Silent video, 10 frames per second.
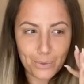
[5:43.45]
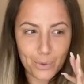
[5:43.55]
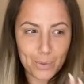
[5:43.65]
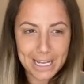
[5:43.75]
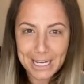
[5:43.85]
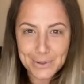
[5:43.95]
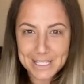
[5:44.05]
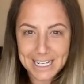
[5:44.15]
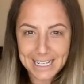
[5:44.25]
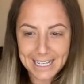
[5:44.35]
All we can do is
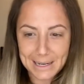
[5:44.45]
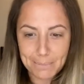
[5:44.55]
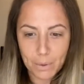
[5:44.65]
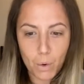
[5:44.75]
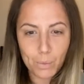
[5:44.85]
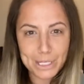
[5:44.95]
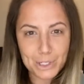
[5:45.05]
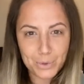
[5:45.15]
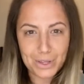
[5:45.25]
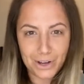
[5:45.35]
stay in, but what we
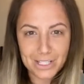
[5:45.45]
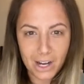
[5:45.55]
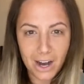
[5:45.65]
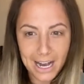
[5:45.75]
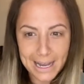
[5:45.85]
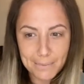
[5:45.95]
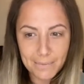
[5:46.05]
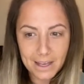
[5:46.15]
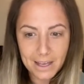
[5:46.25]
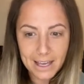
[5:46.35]
do with our
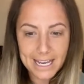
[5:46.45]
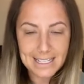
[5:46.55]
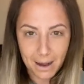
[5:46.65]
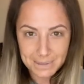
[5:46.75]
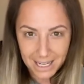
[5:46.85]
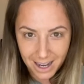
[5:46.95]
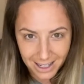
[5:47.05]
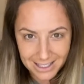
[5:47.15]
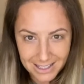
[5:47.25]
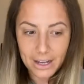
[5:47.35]
time is up to us.